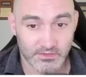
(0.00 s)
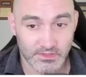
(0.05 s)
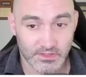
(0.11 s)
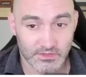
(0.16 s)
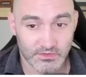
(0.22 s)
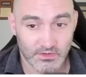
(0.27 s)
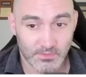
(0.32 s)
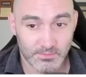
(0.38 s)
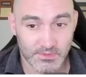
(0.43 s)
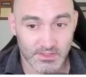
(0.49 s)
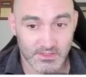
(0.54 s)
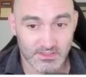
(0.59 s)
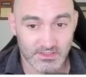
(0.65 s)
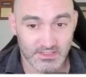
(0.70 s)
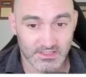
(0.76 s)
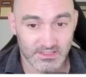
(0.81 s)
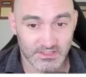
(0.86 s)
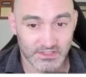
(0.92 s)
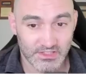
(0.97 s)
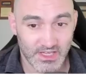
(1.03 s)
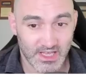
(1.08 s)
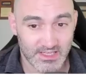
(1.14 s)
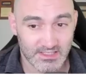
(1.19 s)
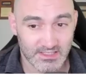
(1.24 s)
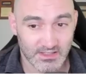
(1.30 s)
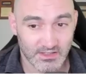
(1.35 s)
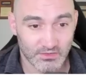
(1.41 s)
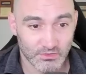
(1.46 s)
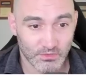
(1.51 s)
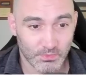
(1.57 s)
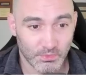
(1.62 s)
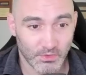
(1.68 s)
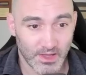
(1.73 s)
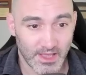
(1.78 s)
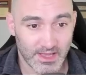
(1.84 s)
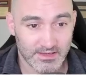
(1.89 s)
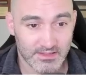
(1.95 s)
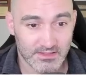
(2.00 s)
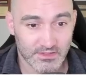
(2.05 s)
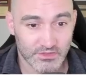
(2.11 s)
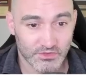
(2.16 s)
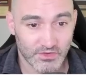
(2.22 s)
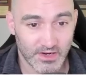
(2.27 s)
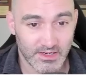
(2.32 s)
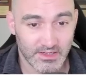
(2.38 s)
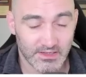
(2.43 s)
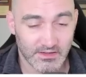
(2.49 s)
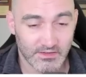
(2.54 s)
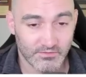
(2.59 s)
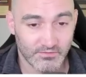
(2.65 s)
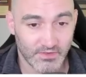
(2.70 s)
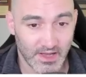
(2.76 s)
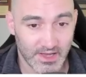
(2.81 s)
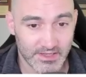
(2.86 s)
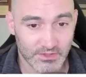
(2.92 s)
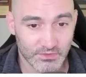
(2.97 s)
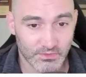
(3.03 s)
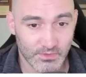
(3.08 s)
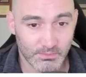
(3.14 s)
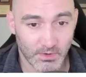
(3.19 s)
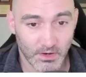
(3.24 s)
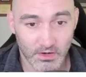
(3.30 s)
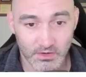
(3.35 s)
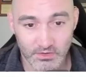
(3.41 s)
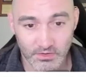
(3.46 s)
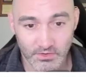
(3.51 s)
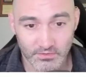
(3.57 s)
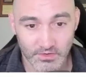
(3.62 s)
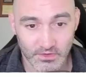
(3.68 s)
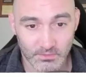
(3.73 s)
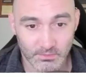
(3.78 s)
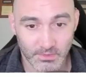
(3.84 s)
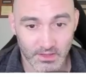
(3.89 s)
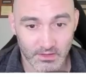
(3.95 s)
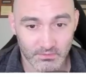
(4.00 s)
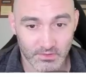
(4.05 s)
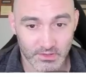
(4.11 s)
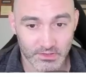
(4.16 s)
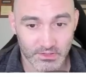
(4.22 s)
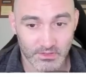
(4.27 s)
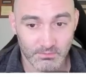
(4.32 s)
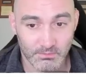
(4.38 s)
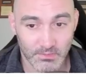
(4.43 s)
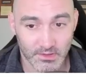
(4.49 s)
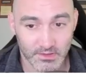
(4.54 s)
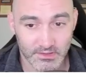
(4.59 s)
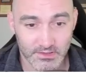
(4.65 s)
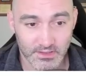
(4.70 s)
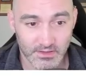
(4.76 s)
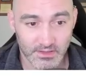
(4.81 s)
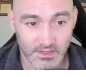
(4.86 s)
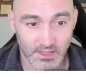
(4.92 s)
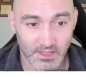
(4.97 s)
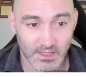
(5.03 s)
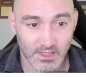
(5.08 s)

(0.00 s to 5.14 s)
description suggests the group will act as a training and advisory partner for the Belarusian military,